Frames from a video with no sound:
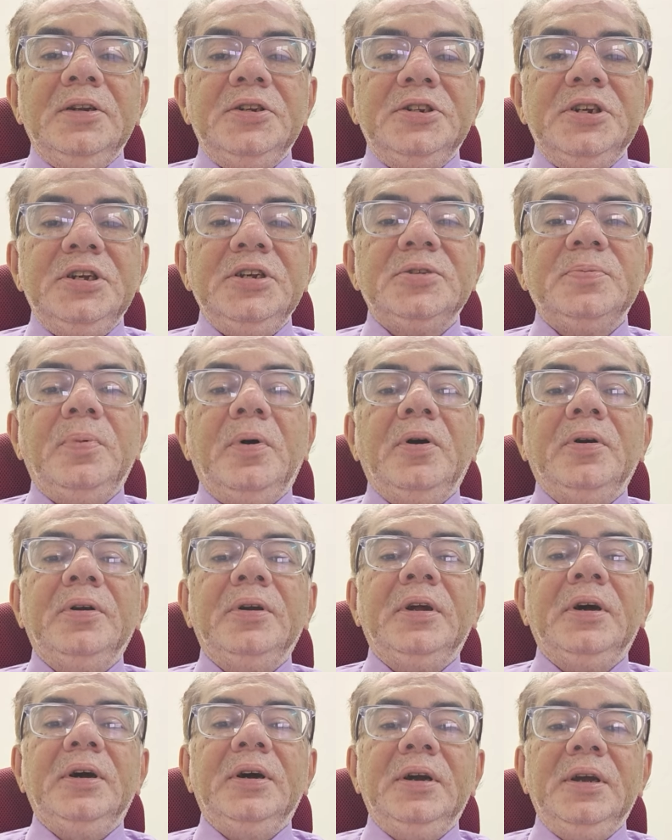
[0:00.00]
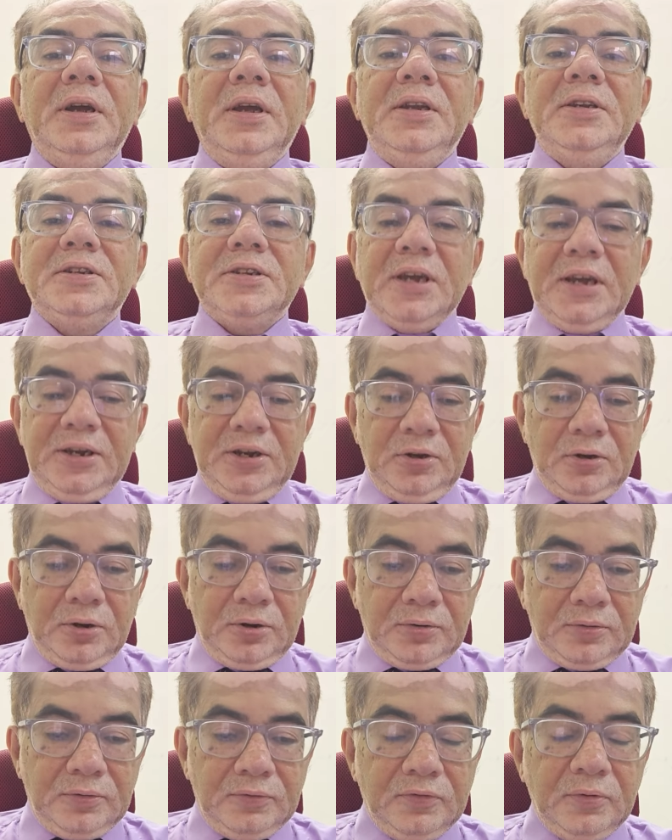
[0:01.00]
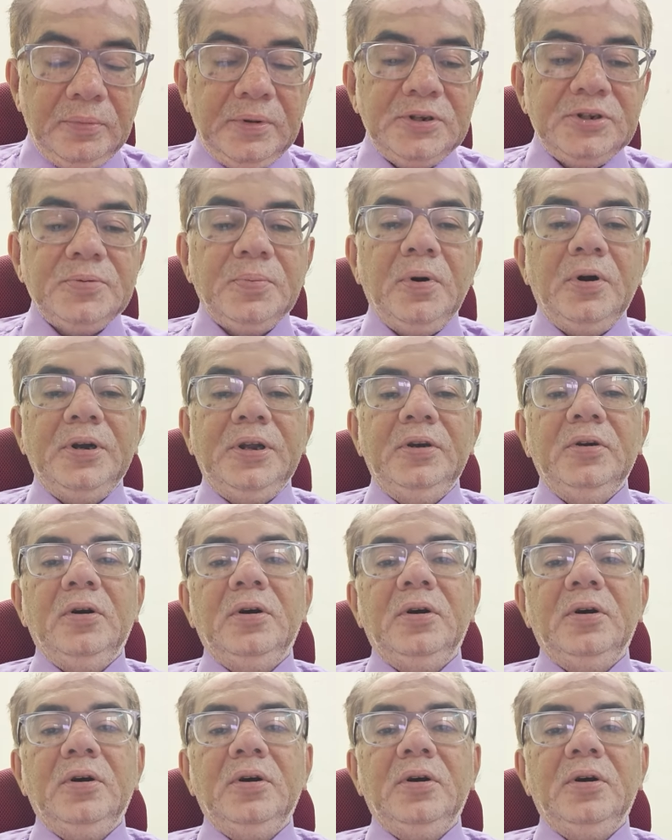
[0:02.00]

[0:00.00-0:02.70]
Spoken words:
G-spot inside your woman's body,